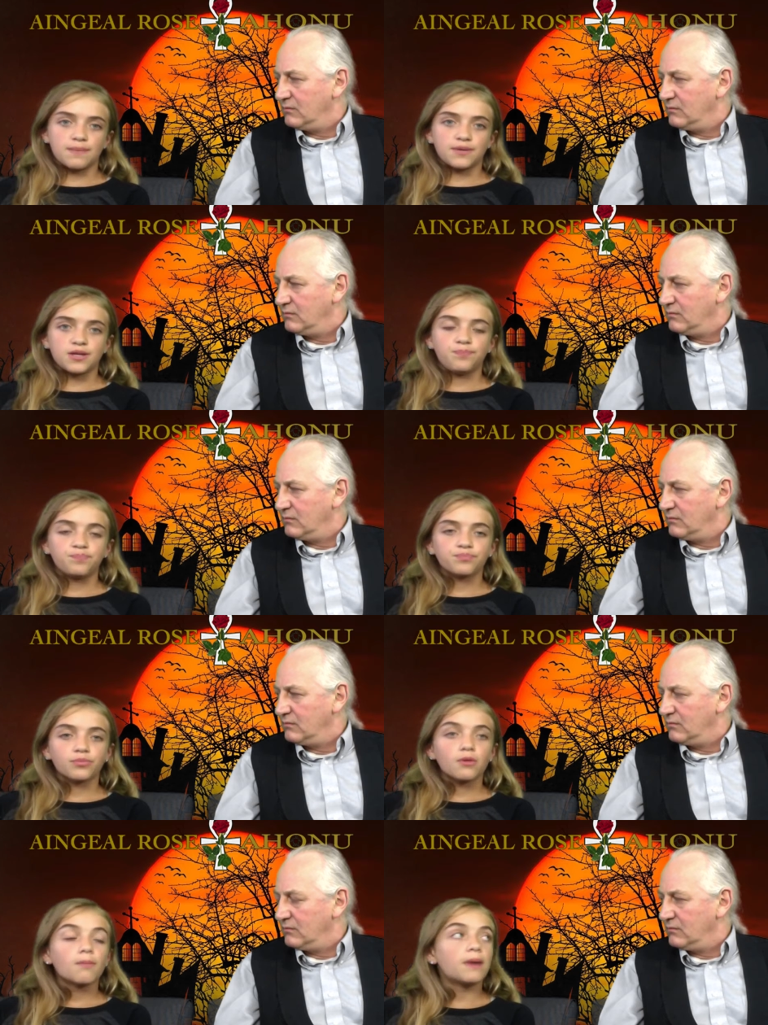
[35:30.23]
Speaker 1: happen.
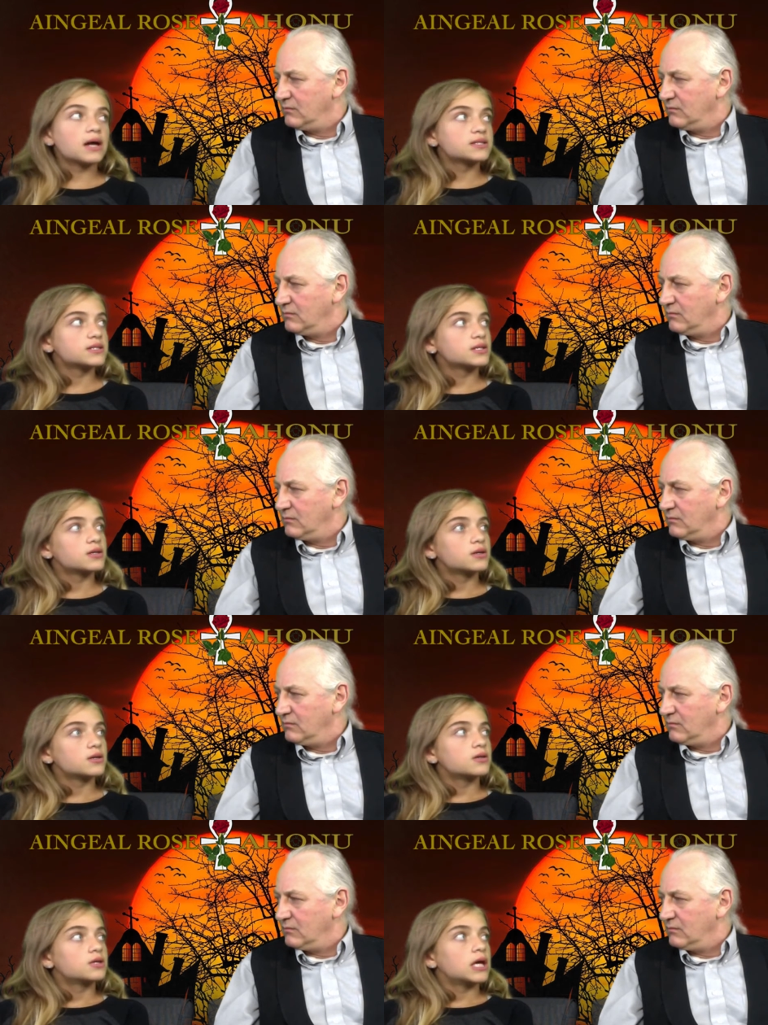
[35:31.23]
But
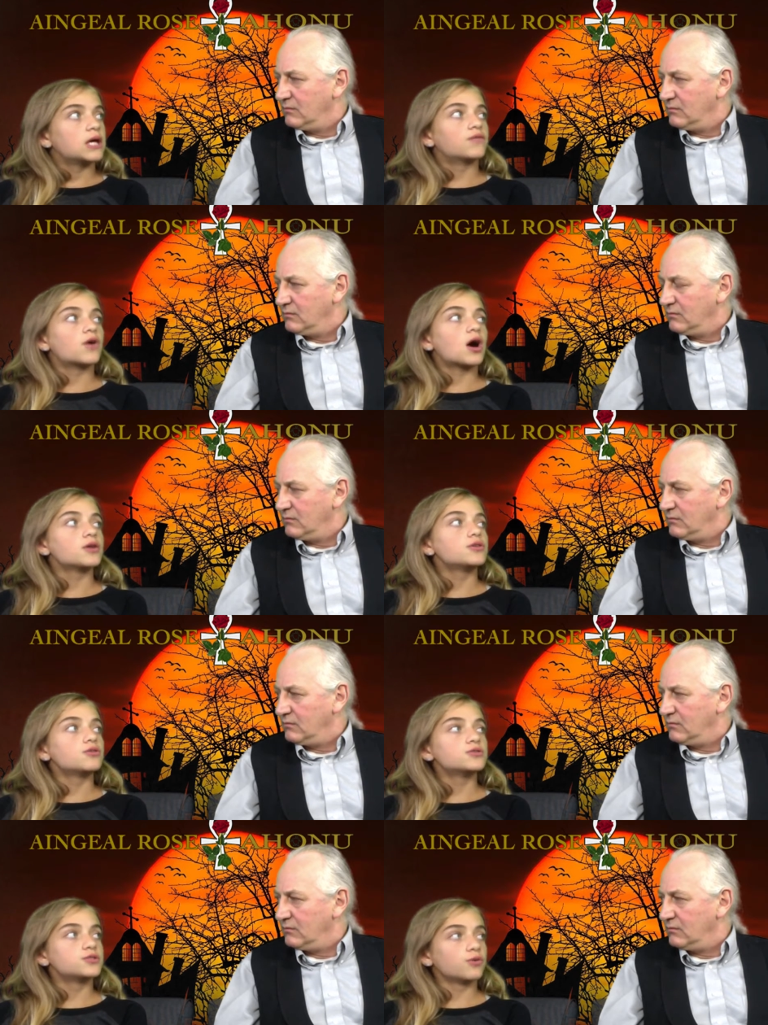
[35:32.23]
if God
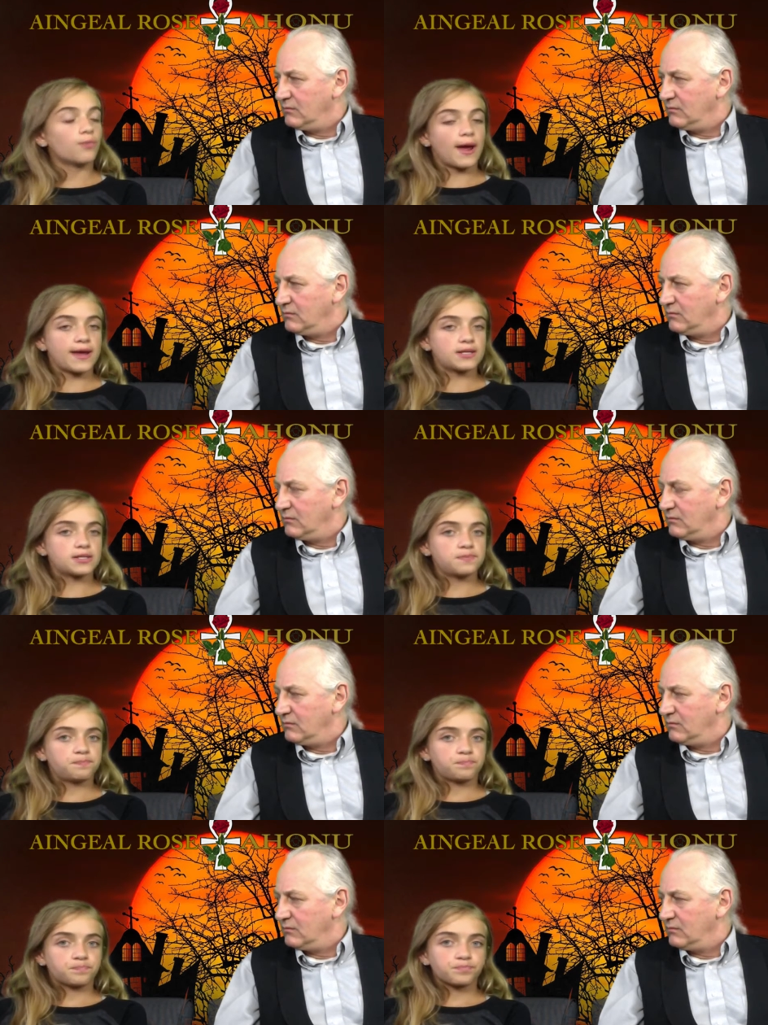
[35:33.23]
knows the right,
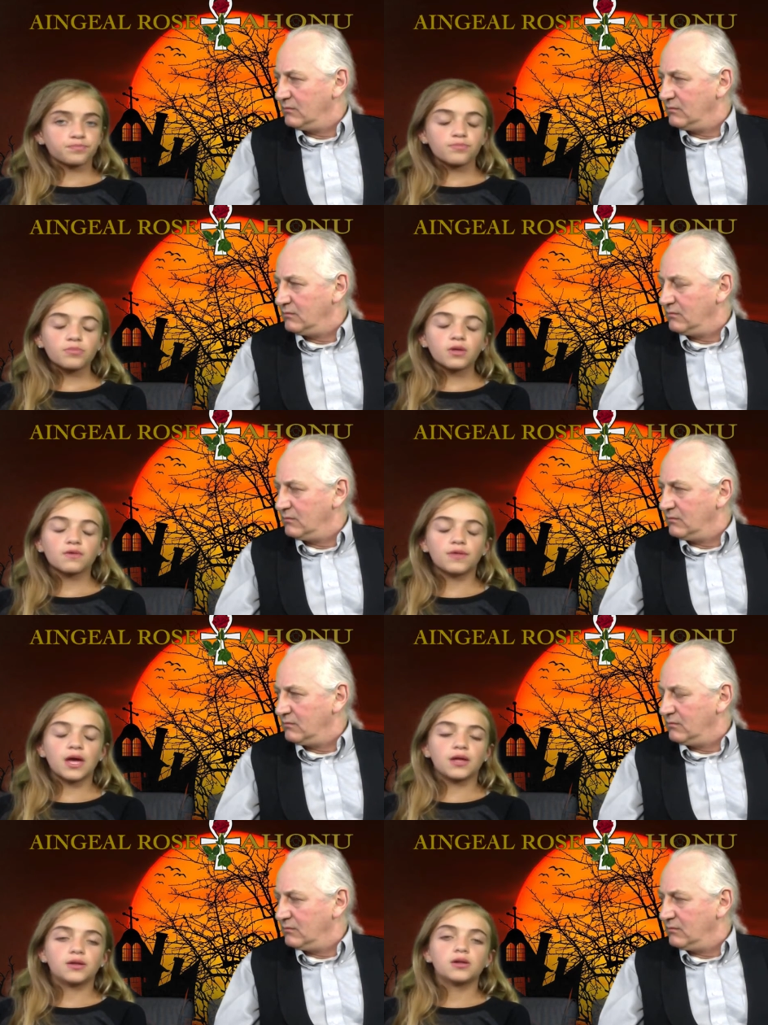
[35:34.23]

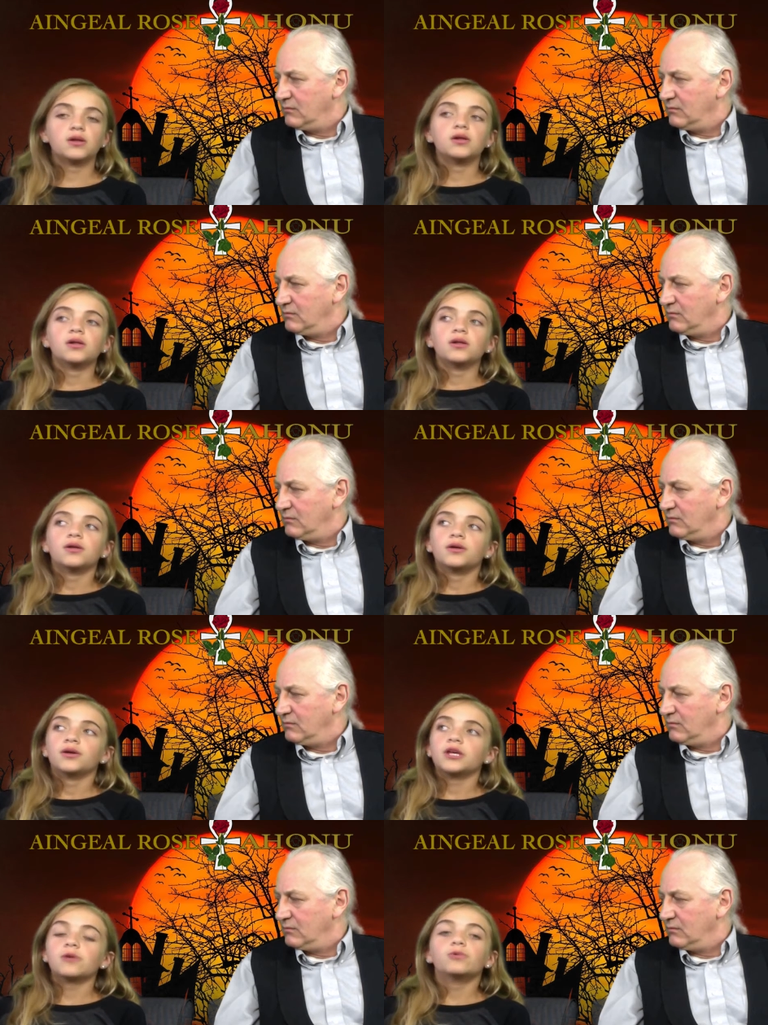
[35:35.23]
then
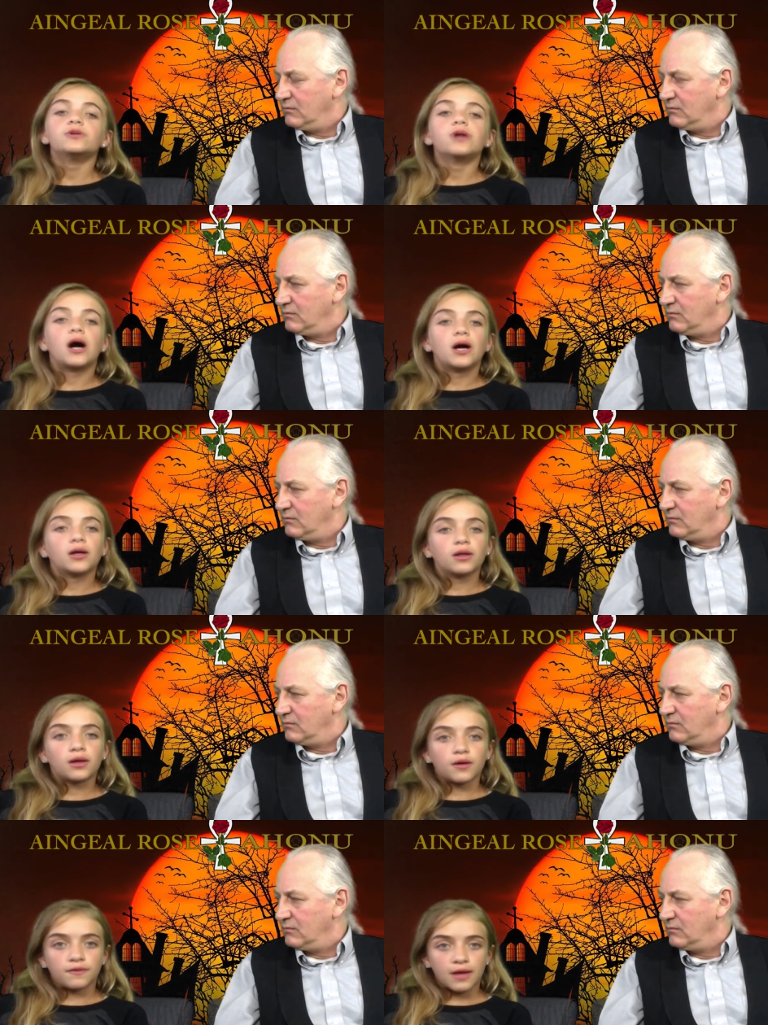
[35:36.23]
he would not
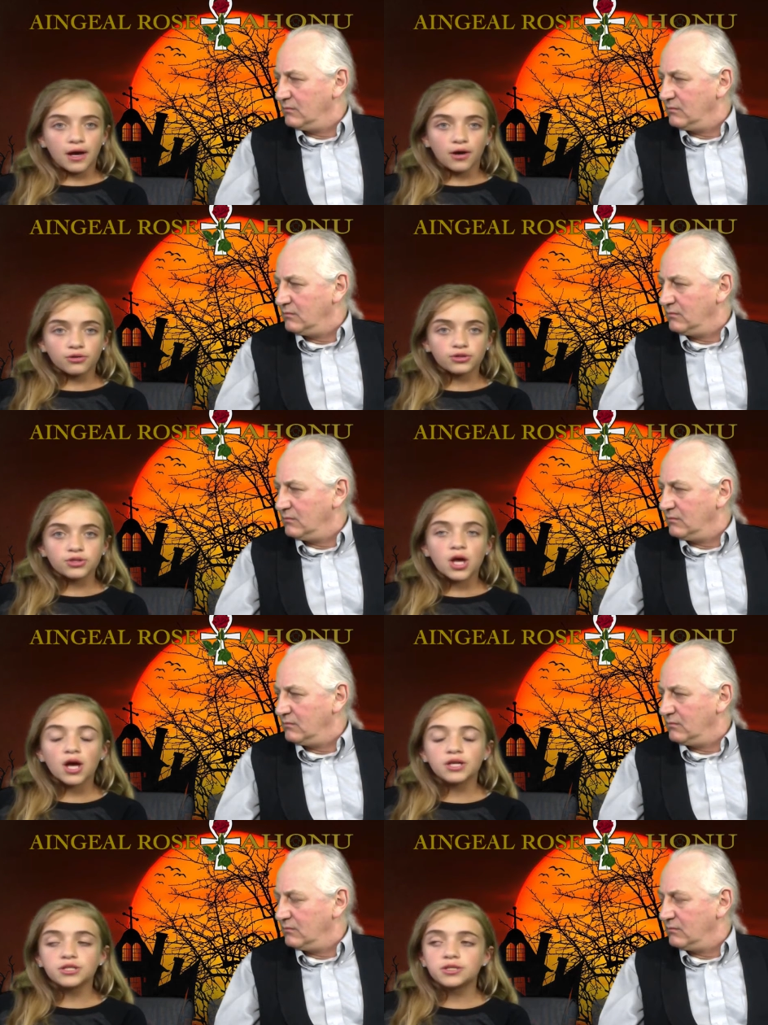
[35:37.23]
get the house
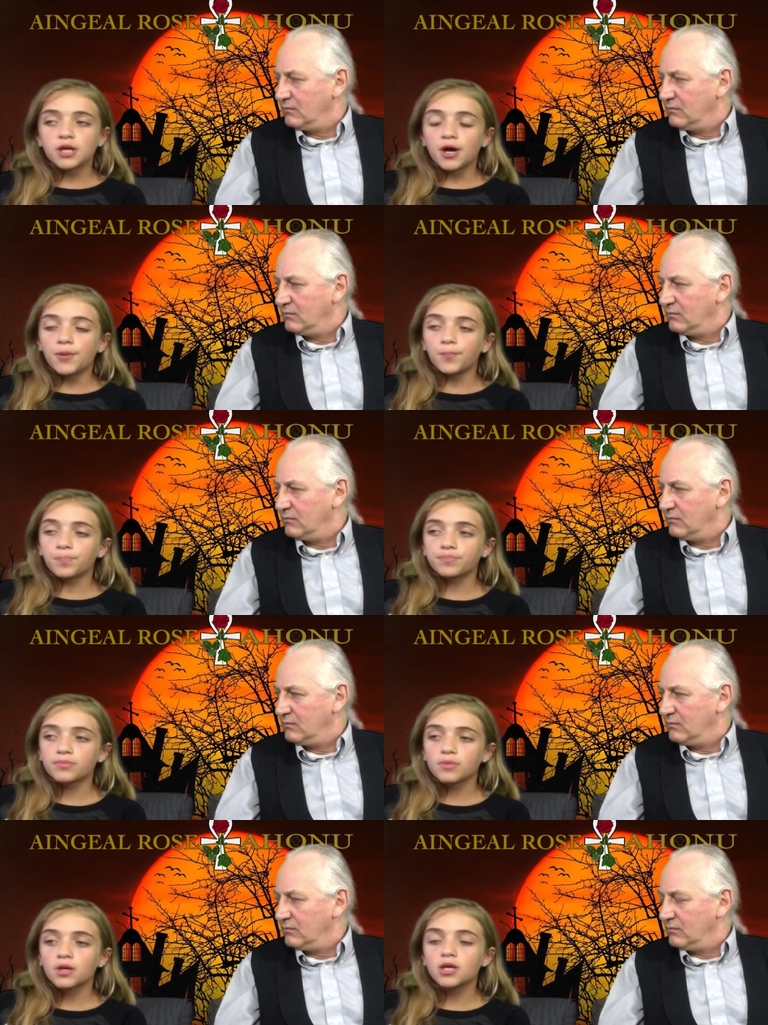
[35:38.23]
because um,
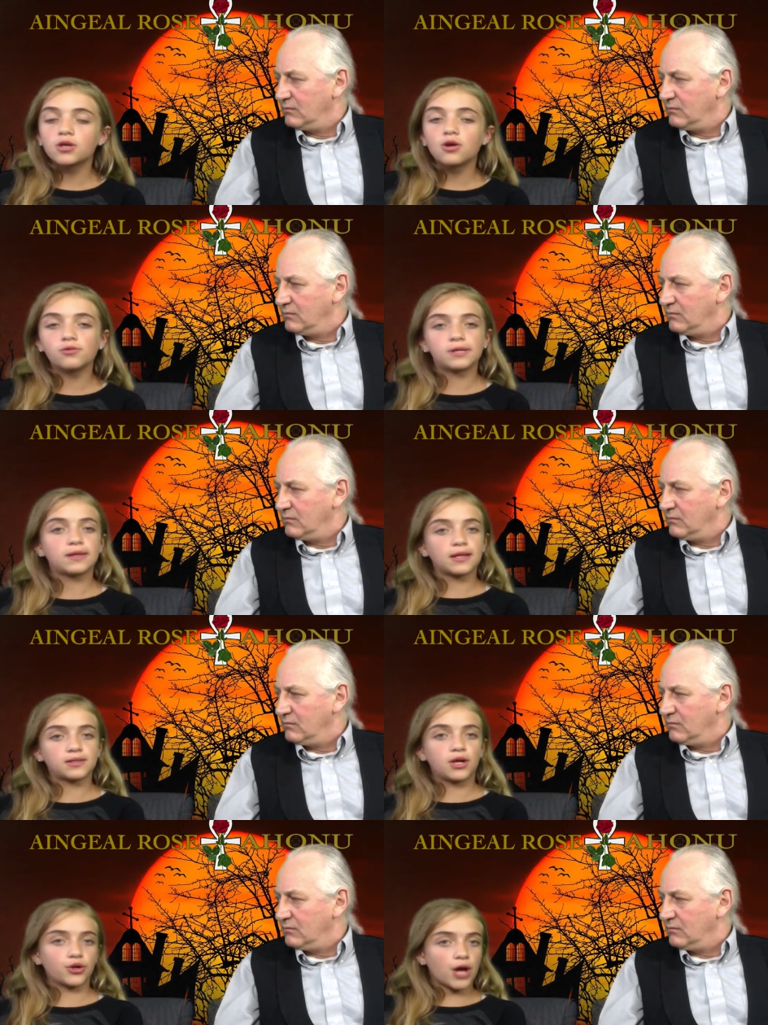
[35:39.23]
he knows that that's
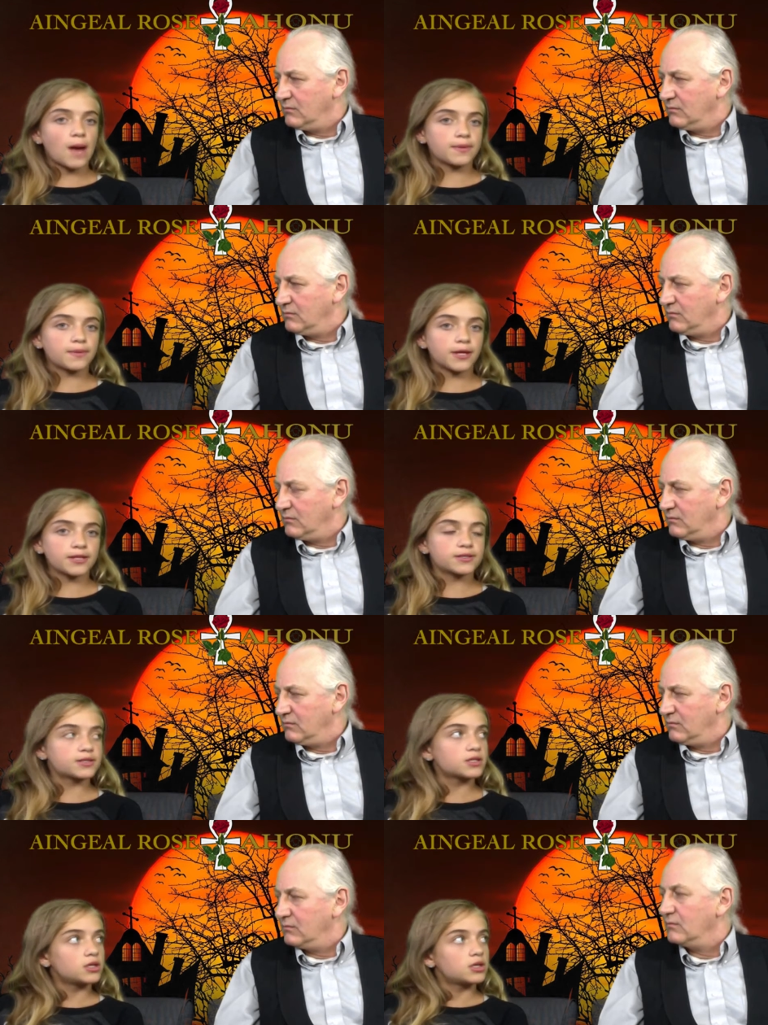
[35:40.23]
not your happy
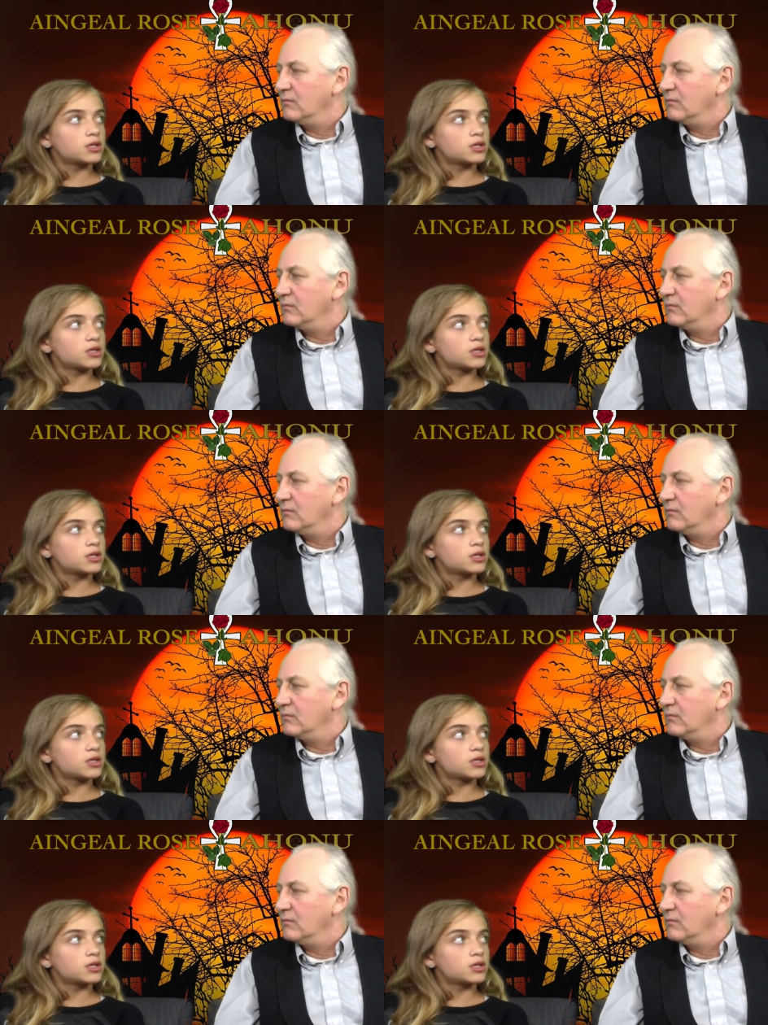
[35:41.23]
place,